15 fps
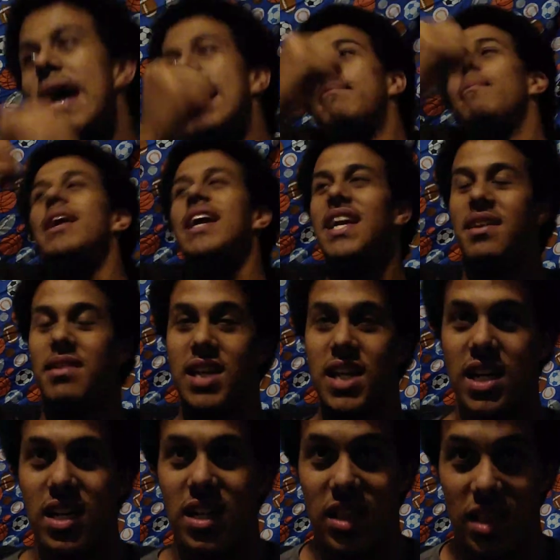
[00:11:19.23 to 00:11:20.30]
madman.
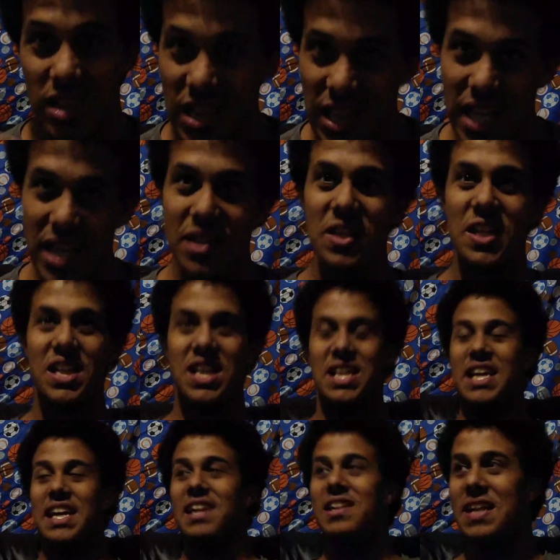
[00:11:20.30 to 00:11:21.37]
Literally
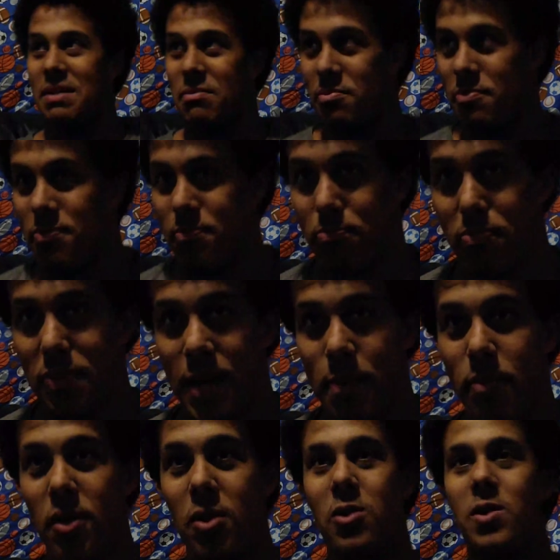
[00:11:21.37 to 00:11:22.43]
killing
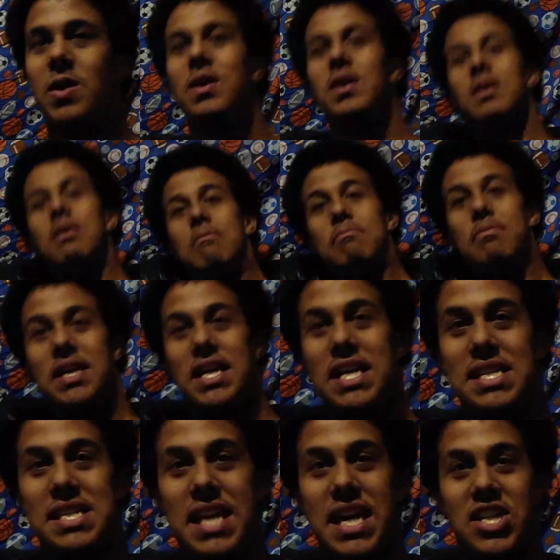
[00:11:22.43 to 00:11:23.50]
people.
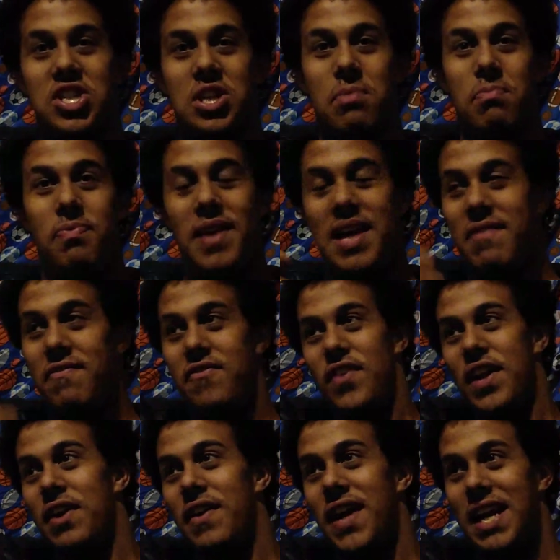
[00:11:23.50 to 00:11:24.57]
Because they should be
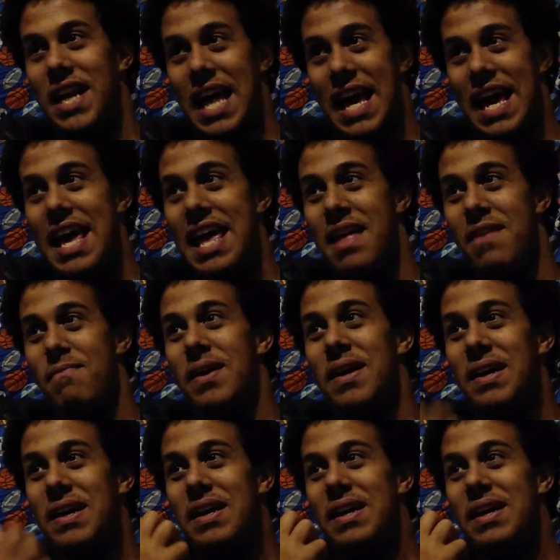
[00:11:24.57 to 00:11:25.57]
fearing him.